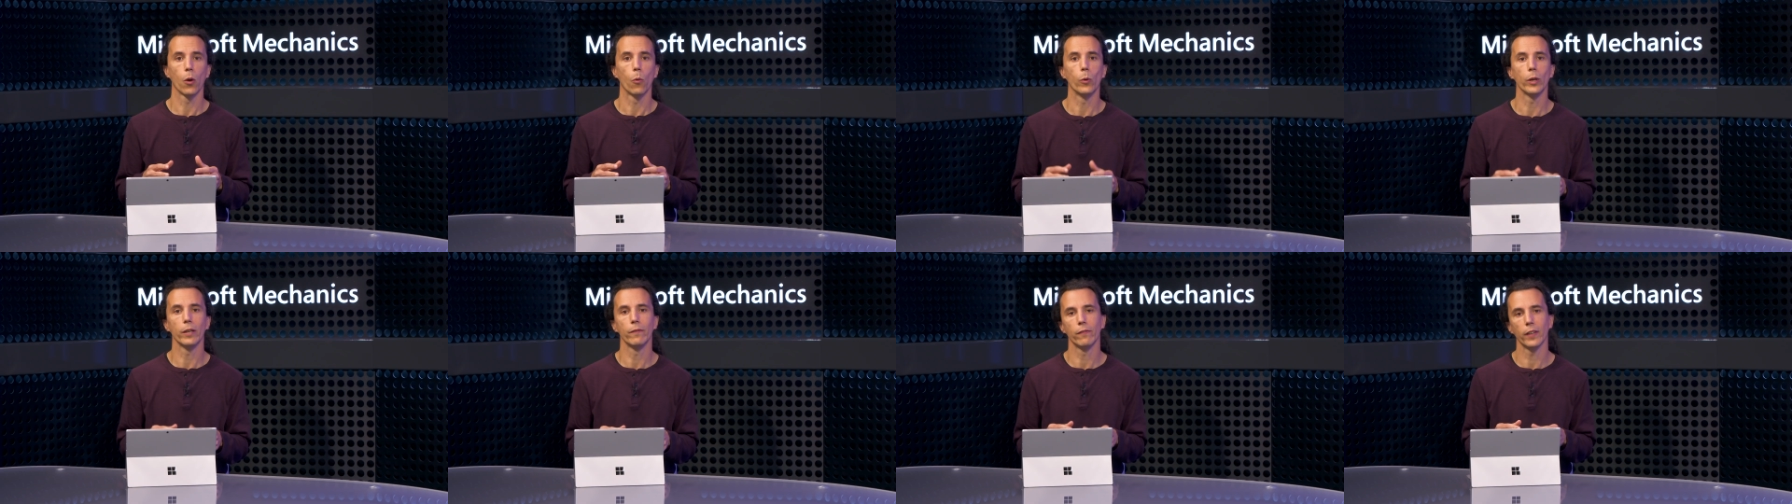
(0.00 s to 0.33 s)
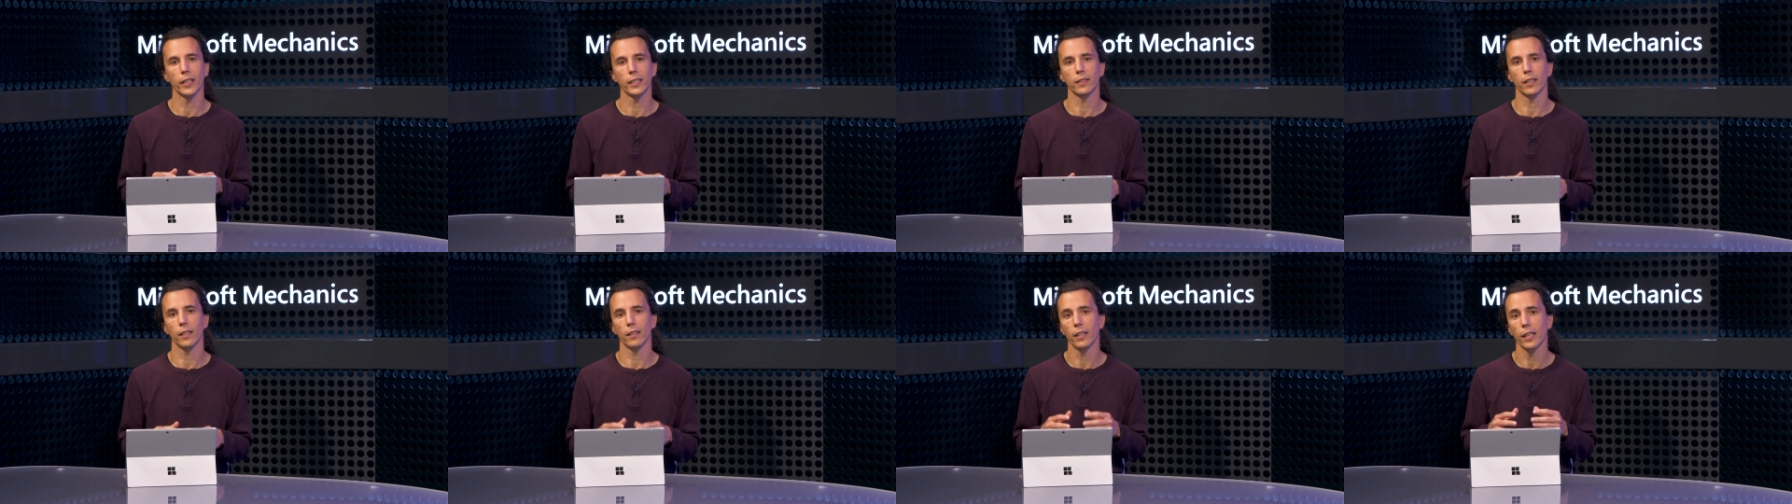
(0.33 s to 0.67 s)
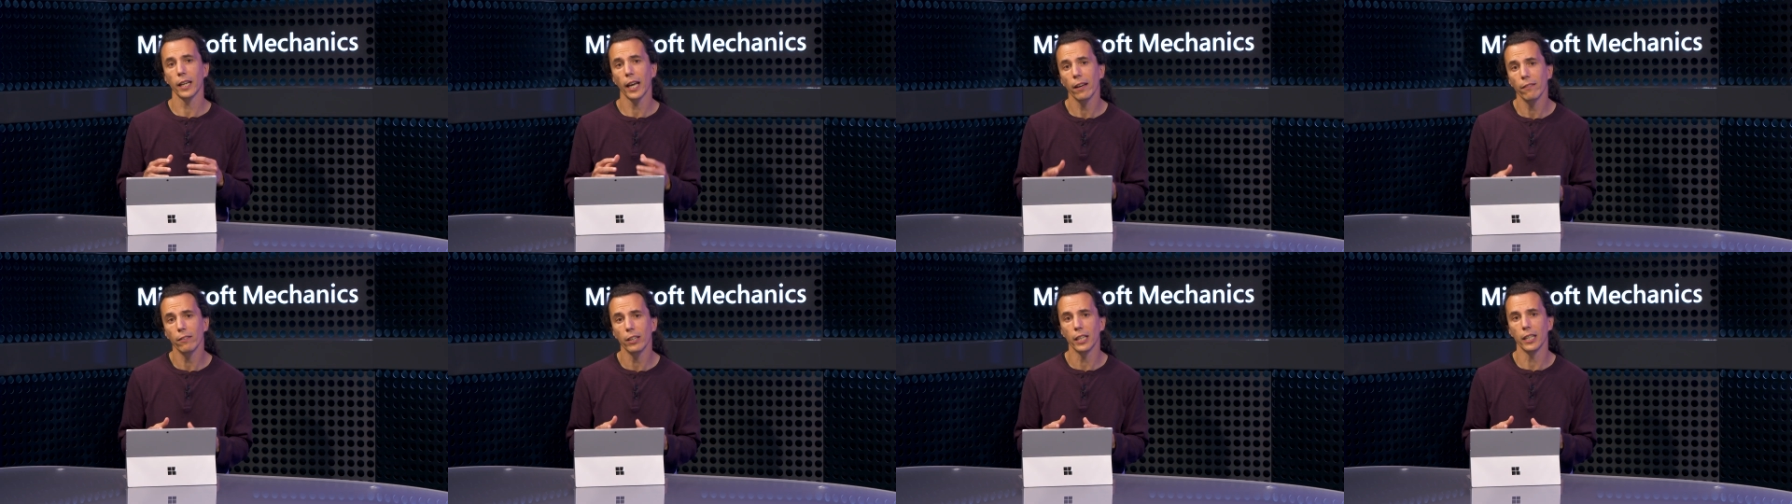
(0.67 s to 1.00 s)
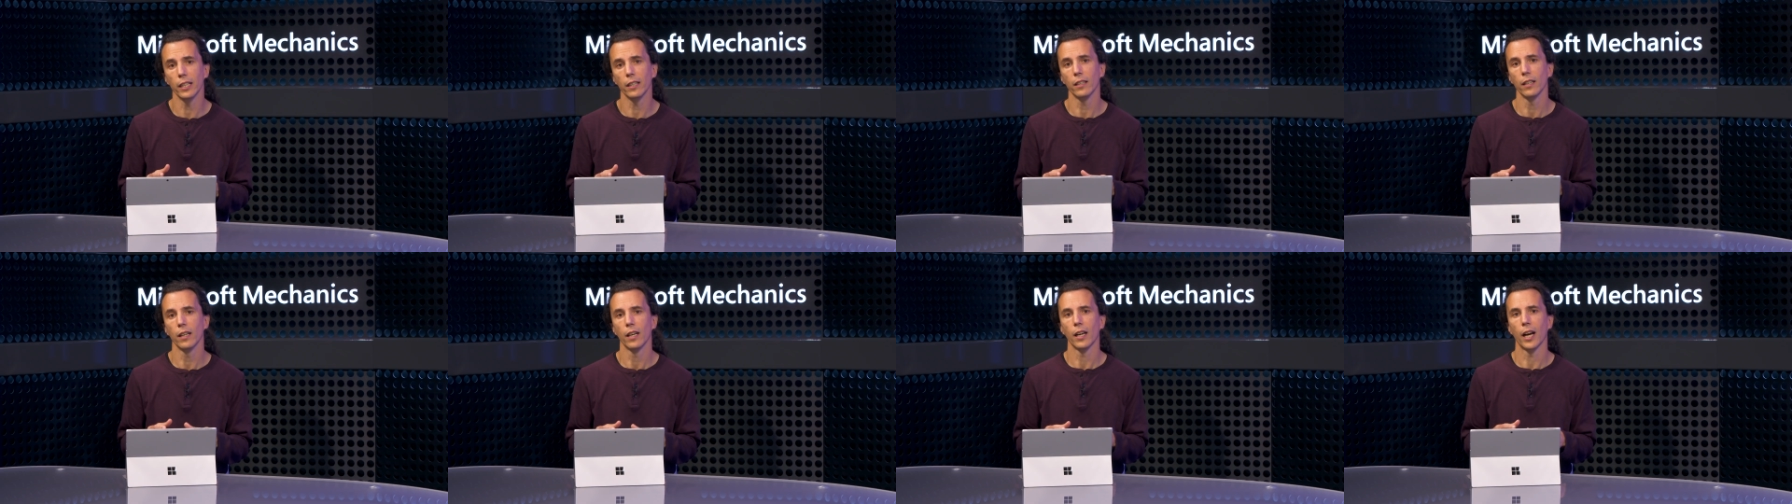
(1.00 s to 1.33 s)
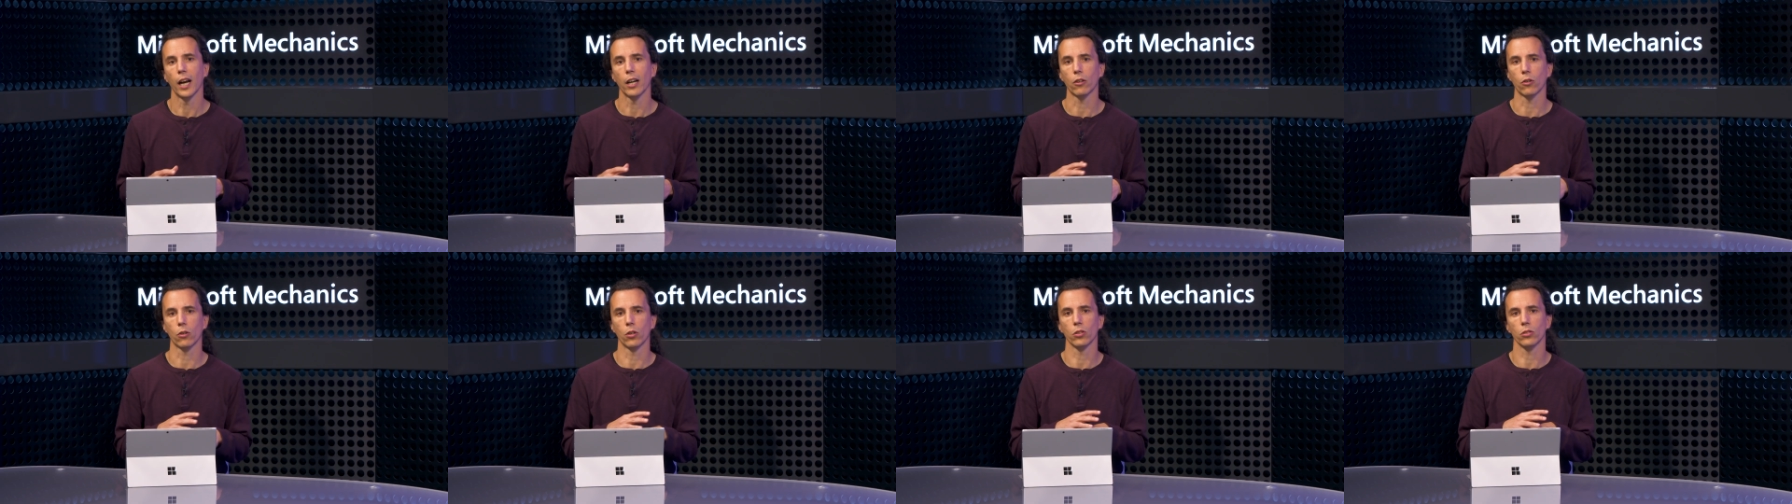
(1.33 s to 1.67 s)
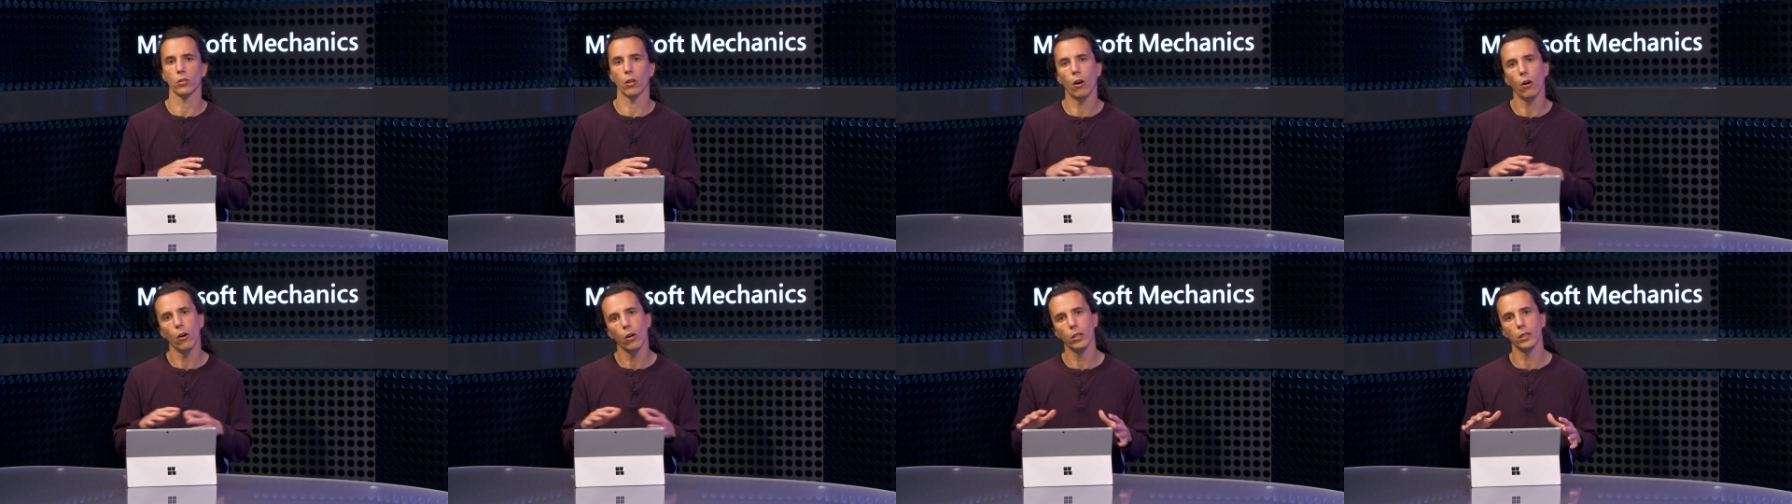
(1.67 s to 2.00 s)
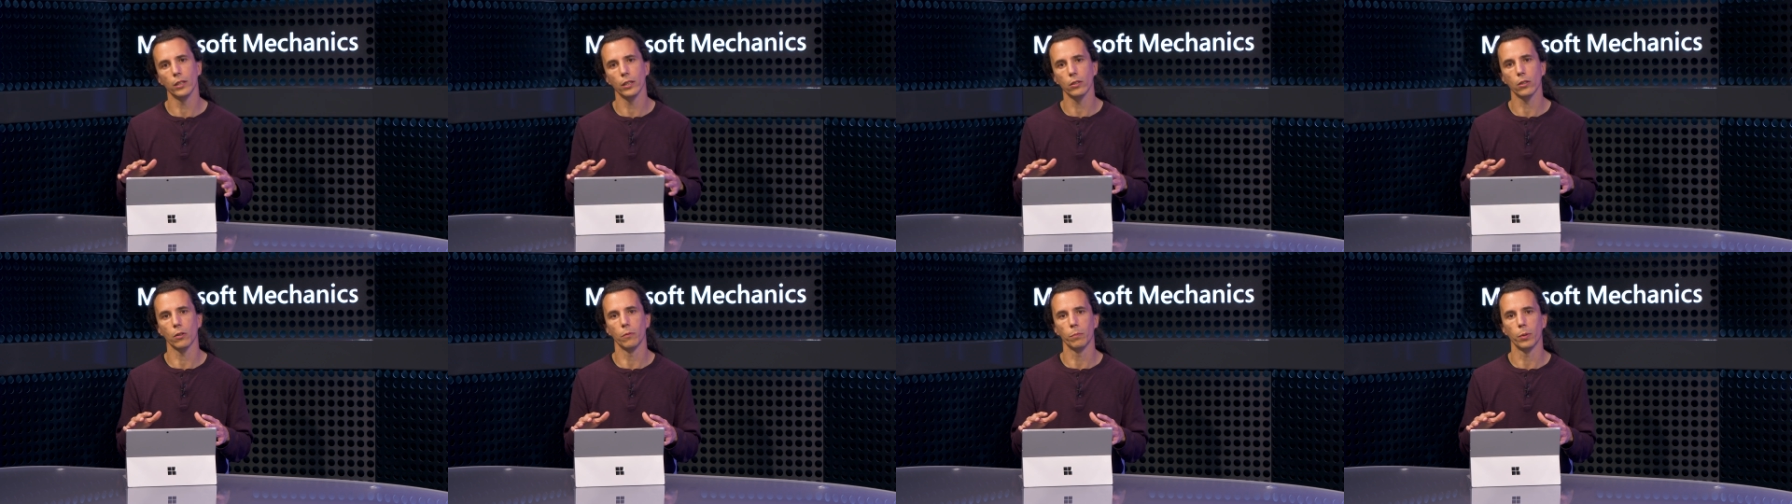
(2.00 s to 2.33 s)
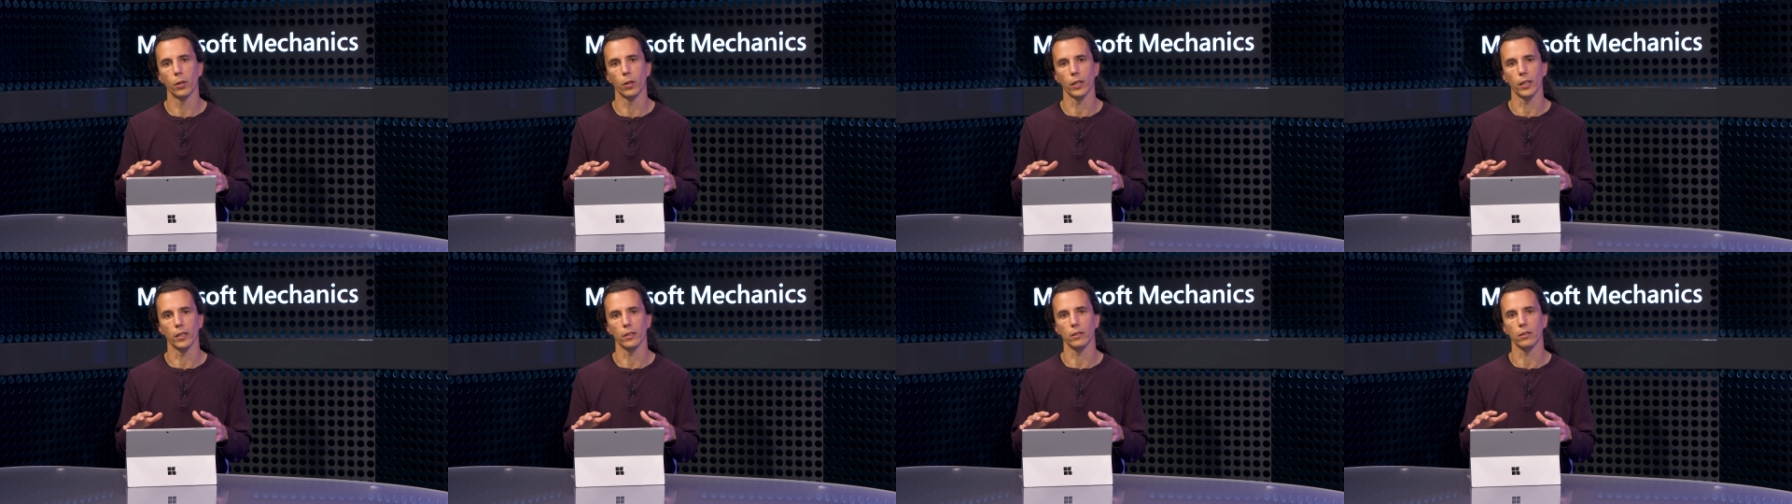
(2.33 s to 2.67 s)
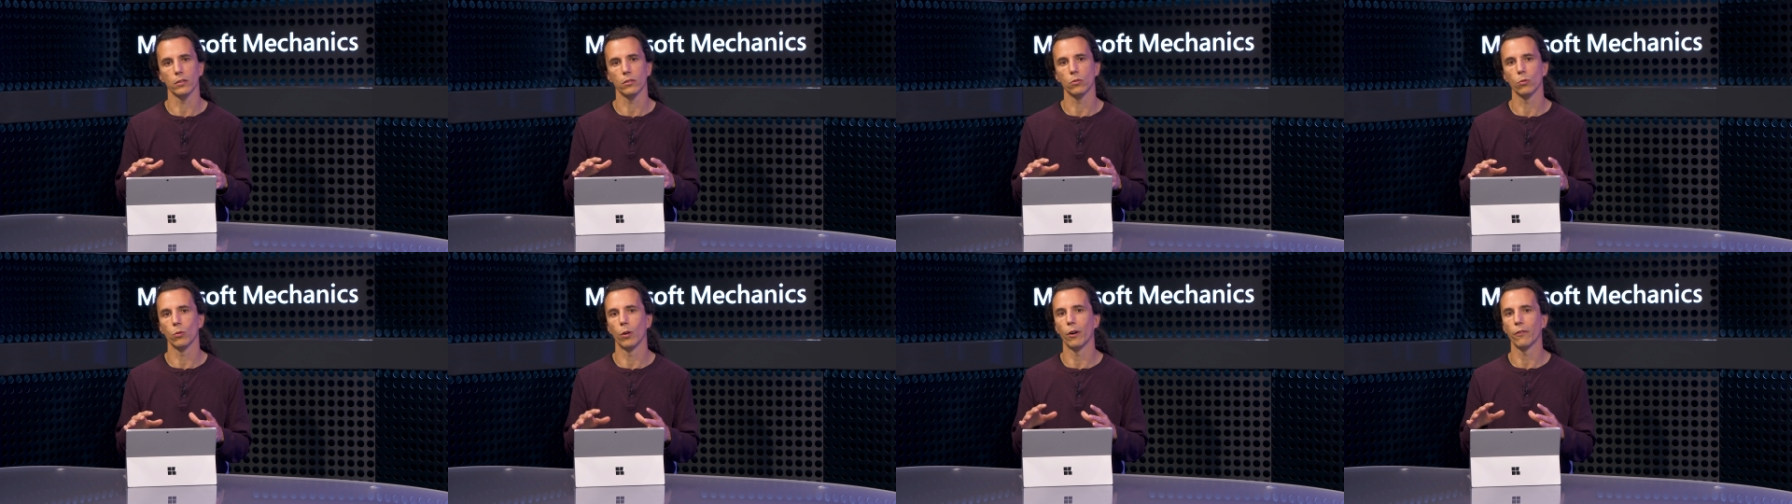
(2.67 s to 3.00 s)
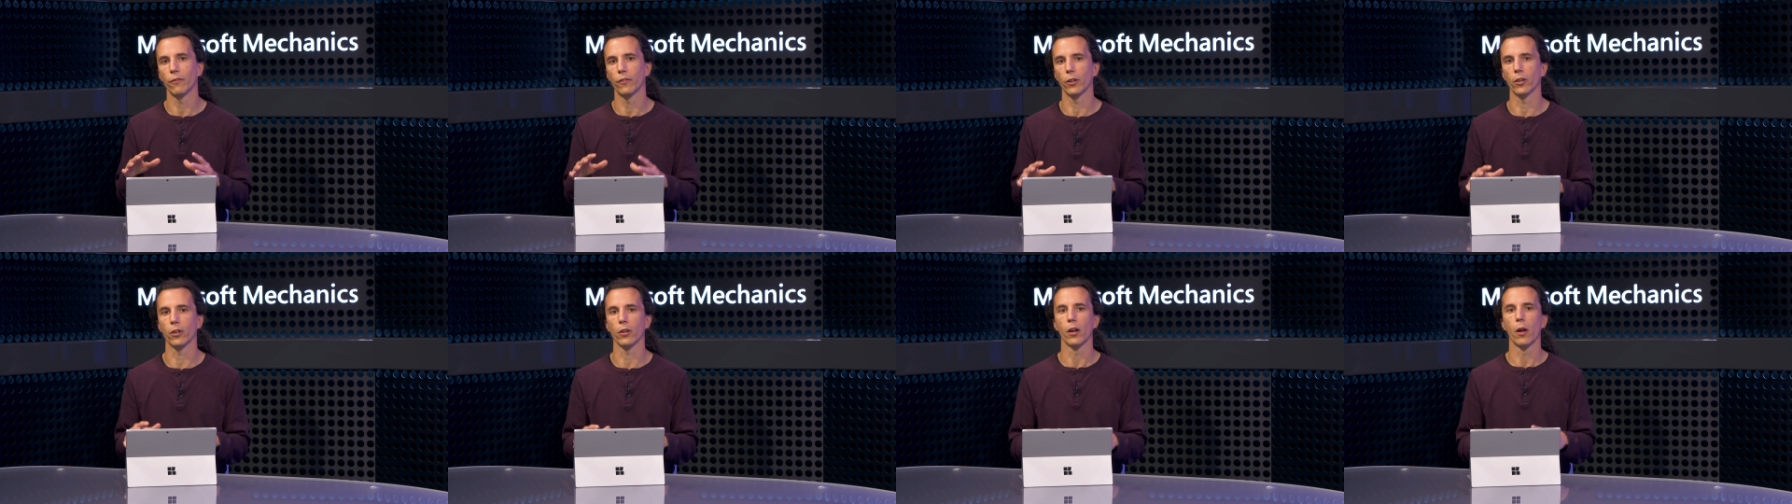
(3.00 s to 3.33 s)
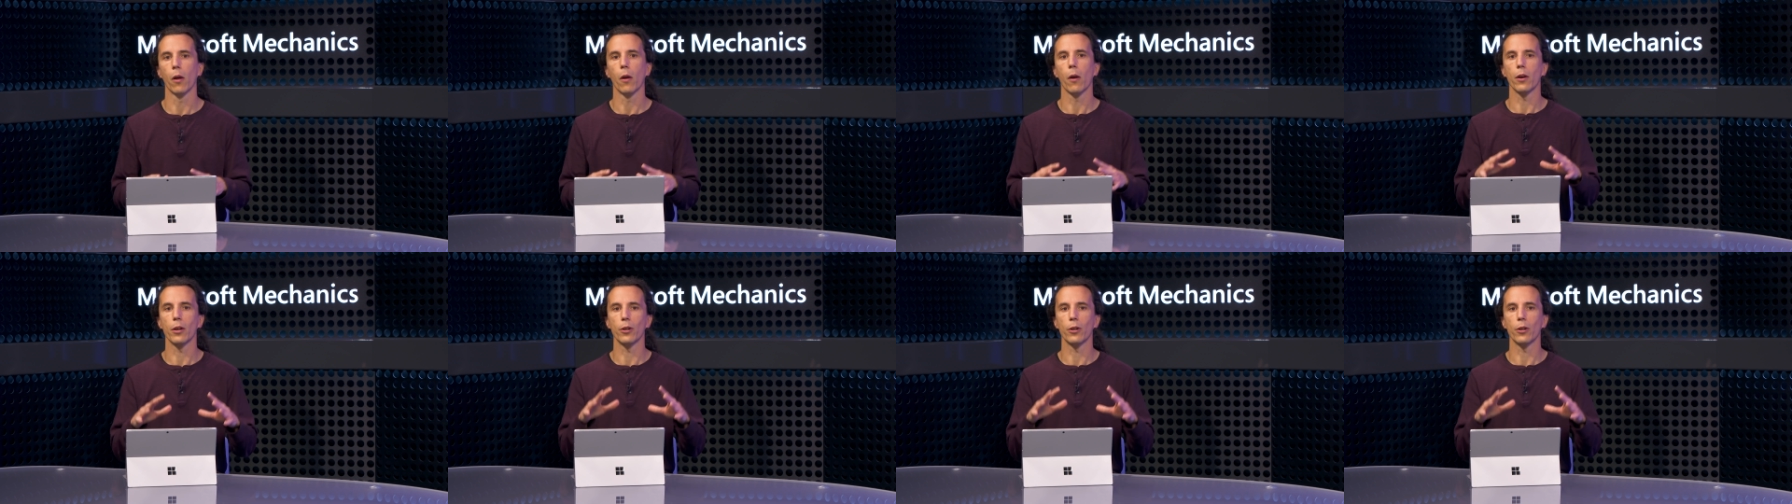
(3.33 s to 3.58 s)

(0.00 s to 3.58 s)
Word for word: we invested heavily across all these components to offer